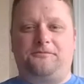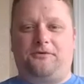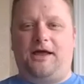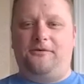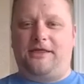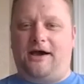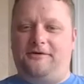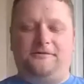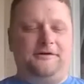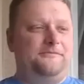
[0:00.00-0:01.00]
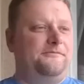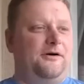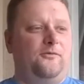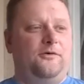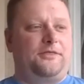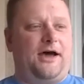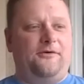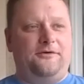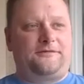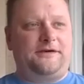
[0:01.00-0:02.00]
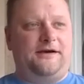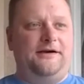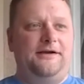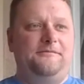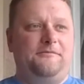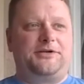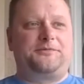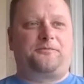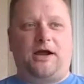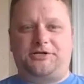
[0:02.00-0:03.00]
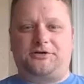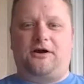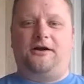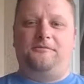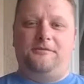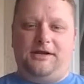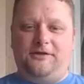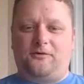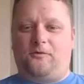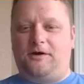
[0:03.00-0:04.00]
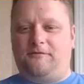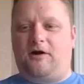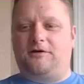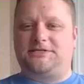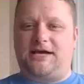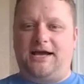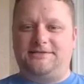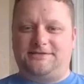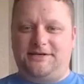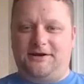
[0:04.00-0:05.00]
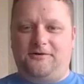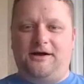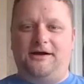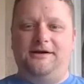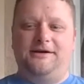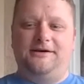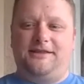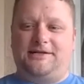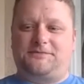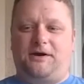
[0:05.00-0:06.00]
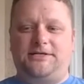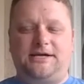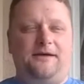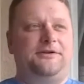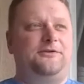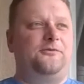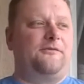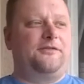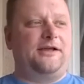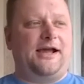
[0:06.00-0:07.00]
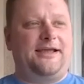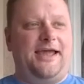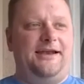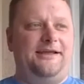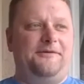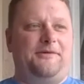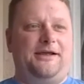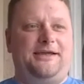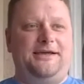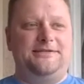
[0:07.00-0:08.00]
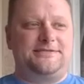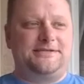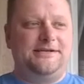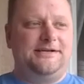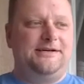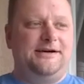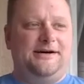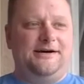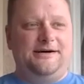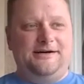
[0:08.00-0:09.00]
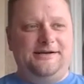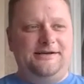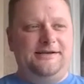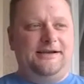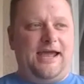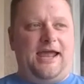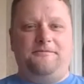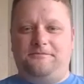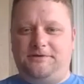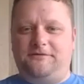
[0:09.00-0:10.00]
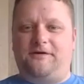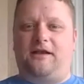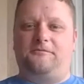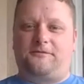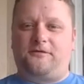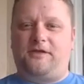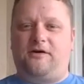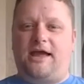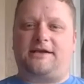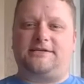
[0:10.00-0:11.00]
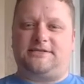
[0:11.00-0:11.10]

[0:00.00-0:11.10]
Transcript: them play without without uh, much pressure on either one of our sides. You know, that's my time to do everything I can to get my kids game developed for their next